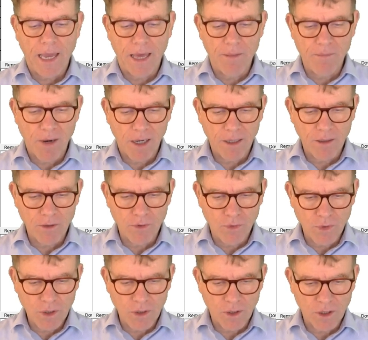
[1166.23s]
And by
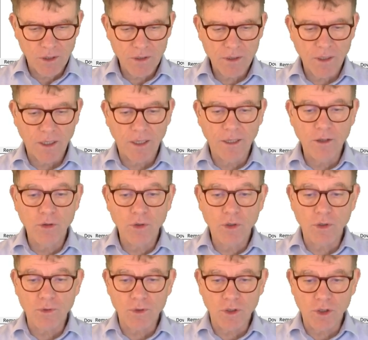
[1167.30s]
doing this in the
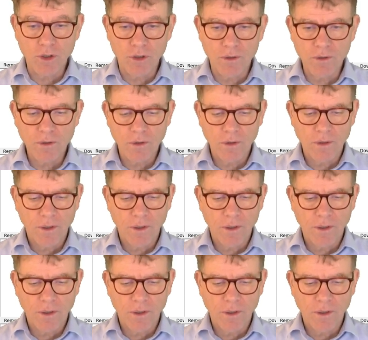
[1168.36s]
conditions,